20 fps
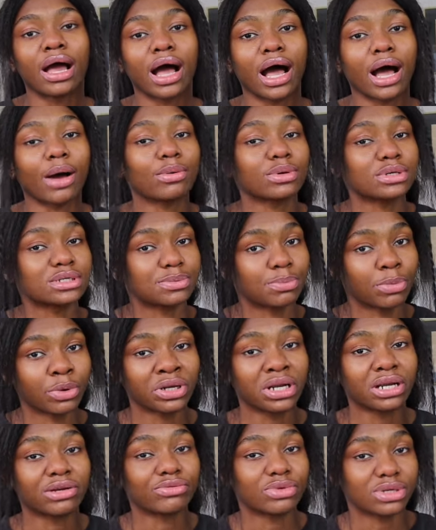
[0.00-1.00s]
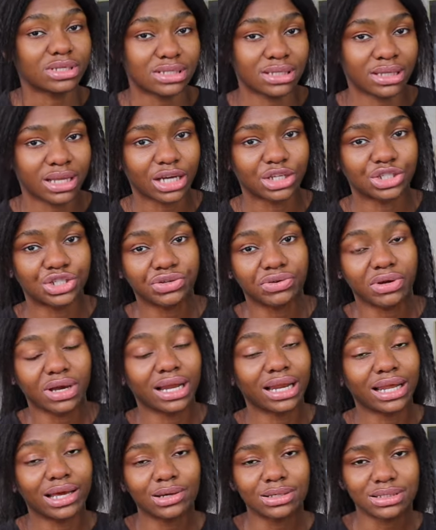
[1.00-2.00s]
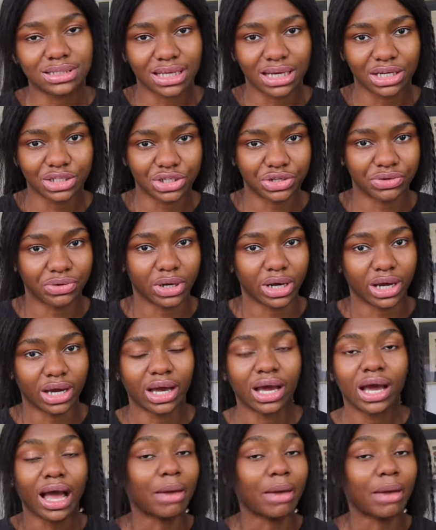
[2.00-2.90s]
I was born and raised in Nigeria, Lagos, Nigeria.